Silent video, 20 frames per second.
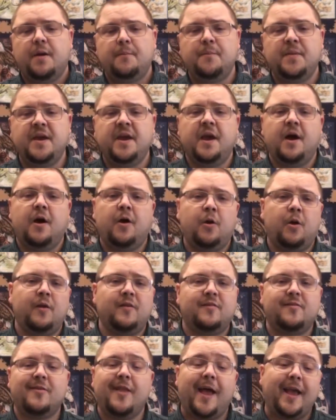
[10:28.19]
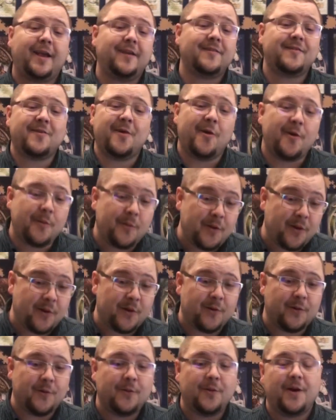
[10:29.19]
Be honest, like a
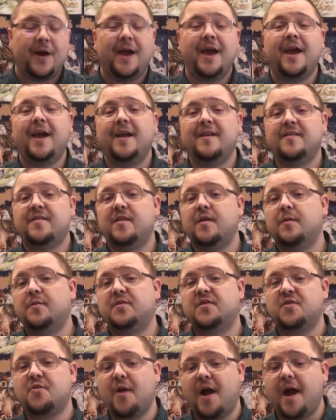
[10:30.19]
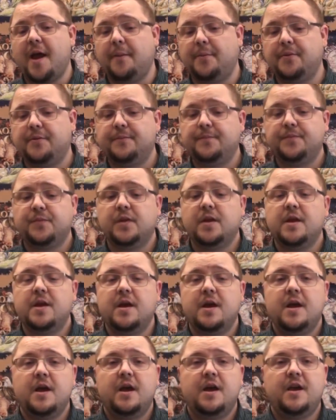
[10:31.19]
Scorpio, and subscribe
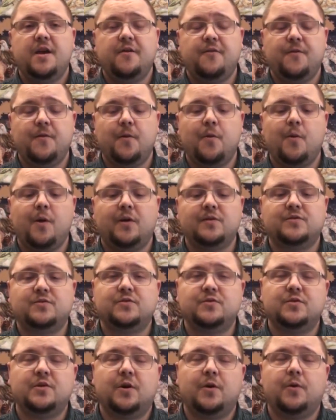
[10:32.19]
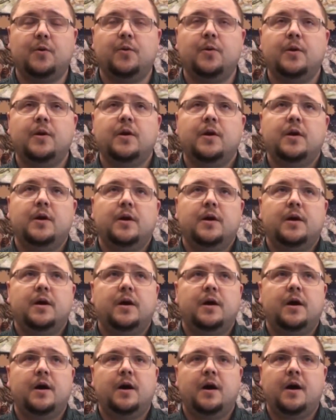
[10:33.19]
if you want to know
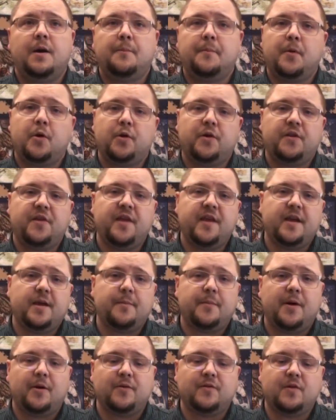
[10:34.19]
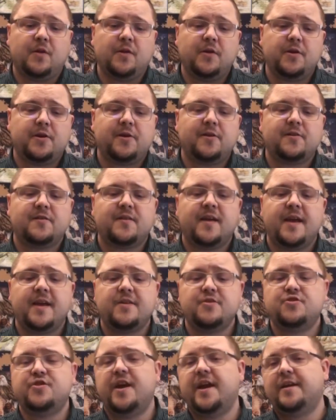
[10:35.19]
uh, more things about zodiacal
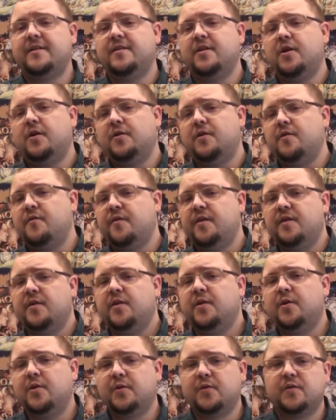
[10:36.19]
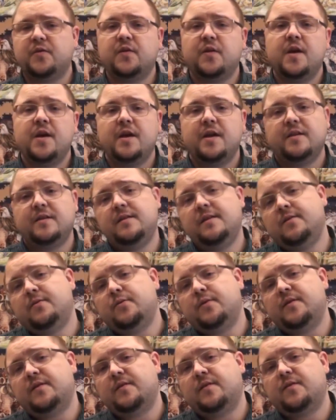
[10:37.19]
sign. Check the other videos. This
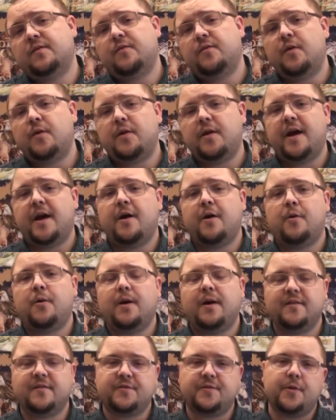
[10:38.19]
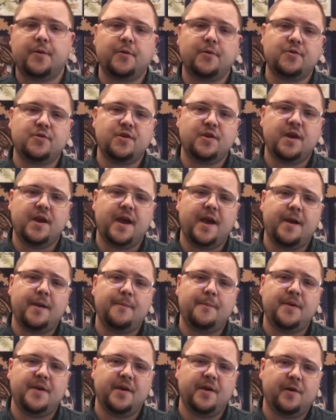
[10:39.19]
was for now astrology
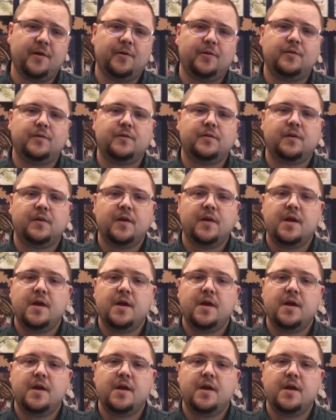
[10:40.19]
and beyond.